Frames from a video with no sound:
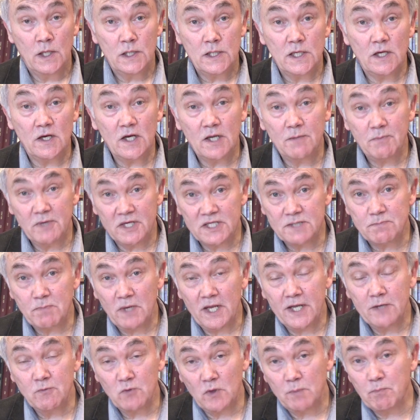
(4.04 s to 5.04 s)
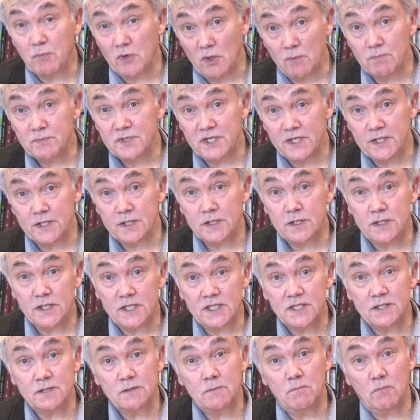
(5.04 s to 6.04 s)
Now let me explain what prompted
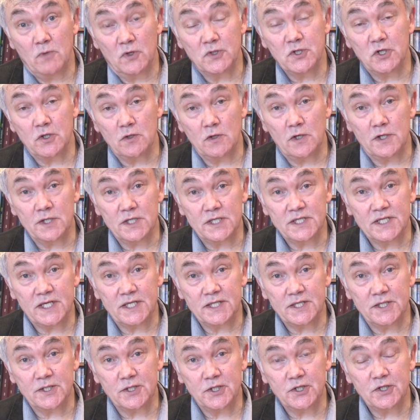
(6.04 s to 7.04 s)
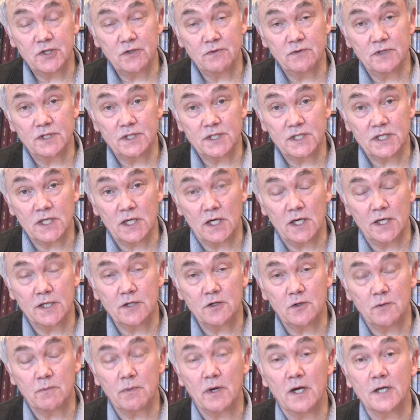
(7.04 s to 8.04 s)
this module on assessing students in
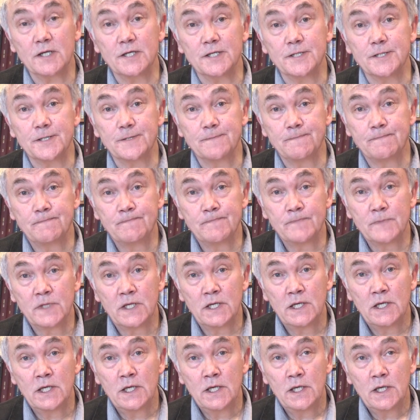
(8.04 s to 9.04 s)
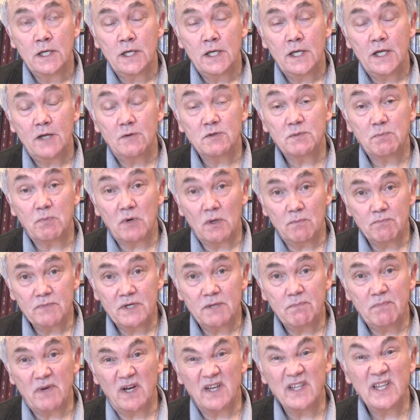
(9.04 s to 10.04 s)
clinical practice. It was
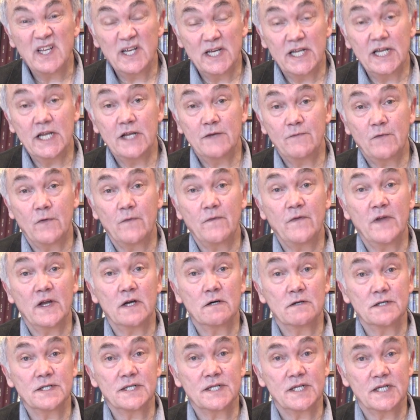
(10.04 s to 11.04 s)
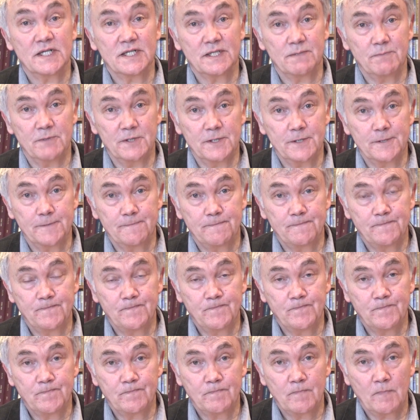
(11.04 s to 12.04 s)
prompted by the need for fair assessment.
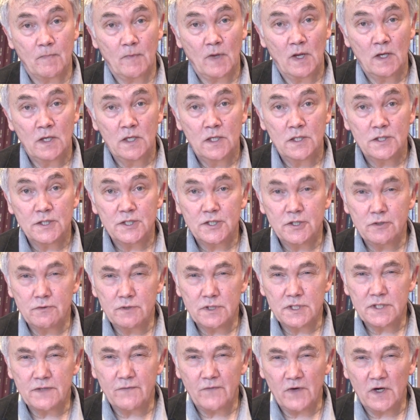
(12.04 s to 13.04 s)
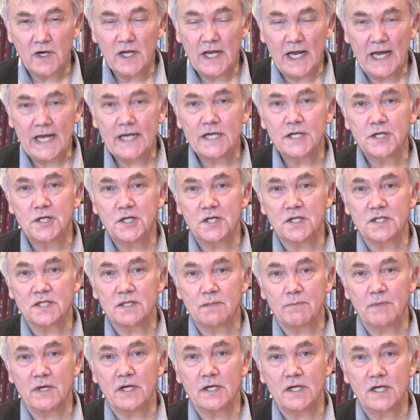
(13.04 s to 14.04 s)
Students are very anxious
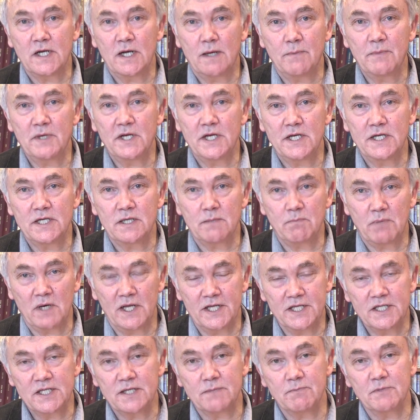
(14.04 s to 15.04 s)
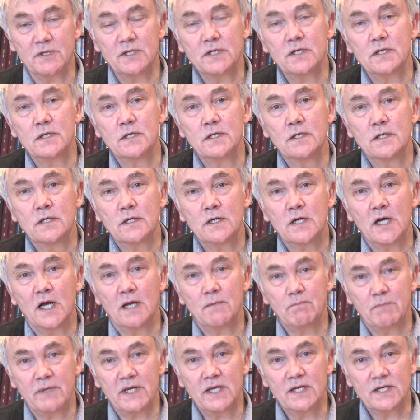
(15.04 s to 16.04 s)
about coming into placement
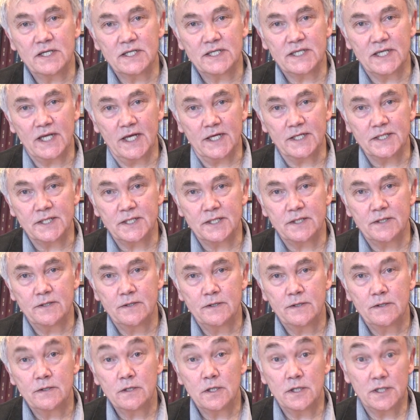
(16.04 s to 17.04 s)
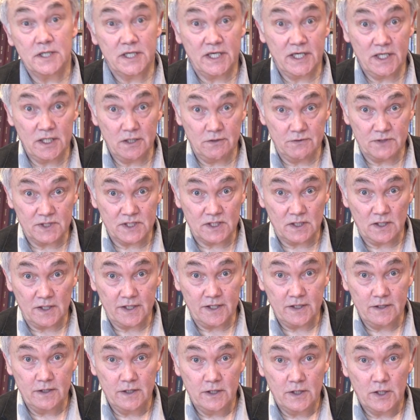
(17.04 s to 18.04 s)
and being assessed
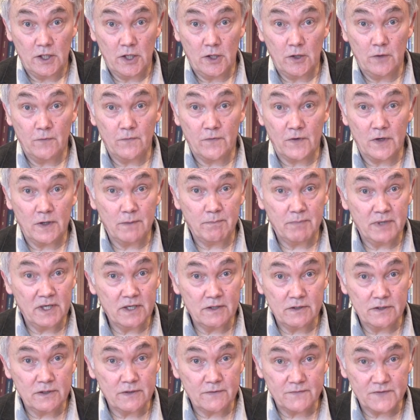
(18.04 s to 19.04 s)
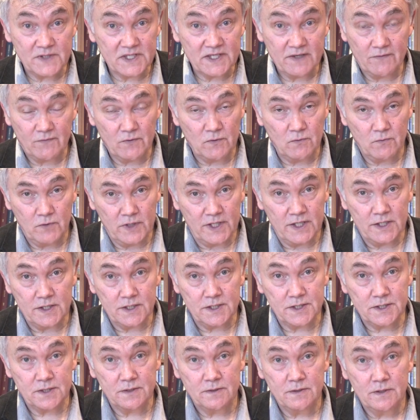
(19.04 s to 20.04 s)
continuously over a period of several
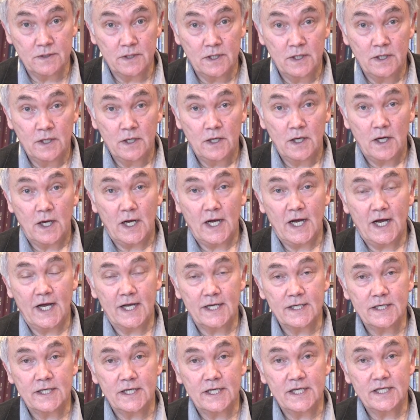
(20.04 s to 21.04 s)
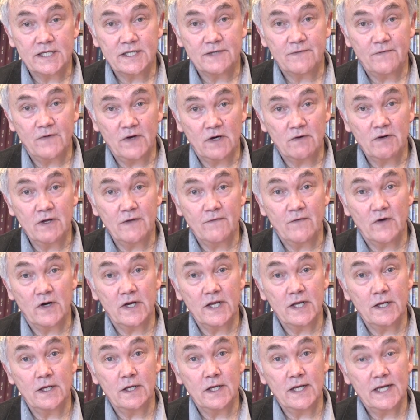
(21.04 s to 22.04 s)
weeks. And it's very,
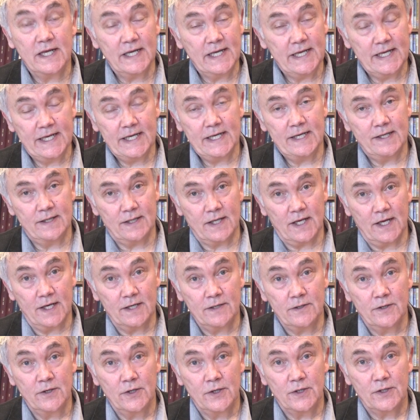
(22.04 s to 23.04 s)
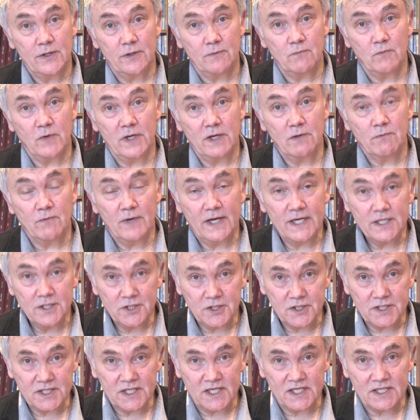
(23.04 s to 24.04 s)
very key then that we arrange
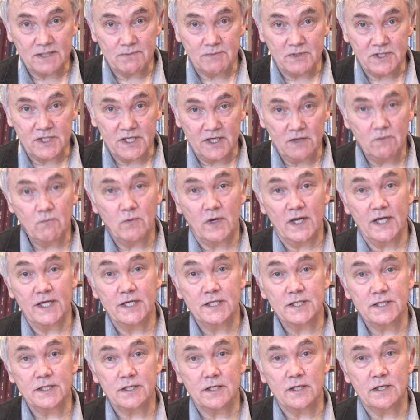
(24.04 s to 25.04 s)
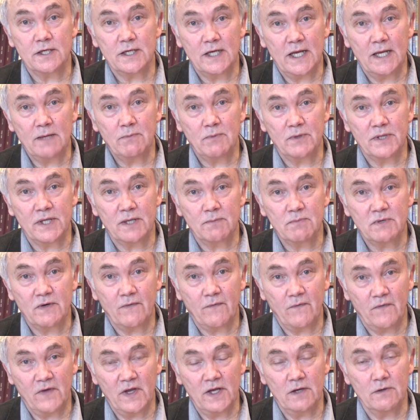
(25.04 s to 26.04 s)
assessment in ways that enable them to
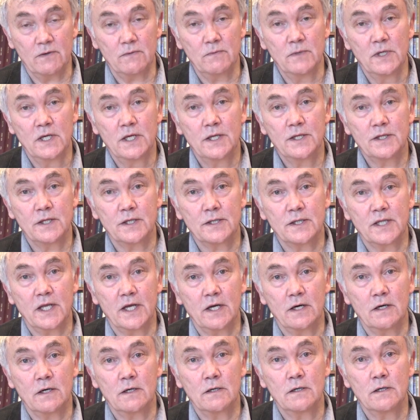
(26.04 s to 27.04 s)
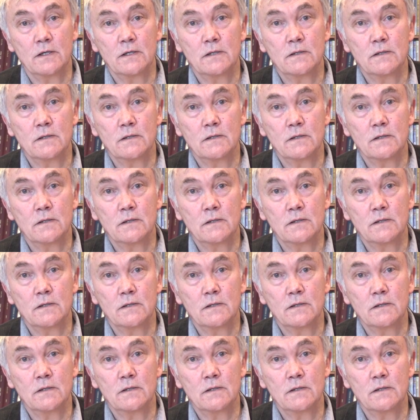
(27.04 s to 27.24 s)
feel that their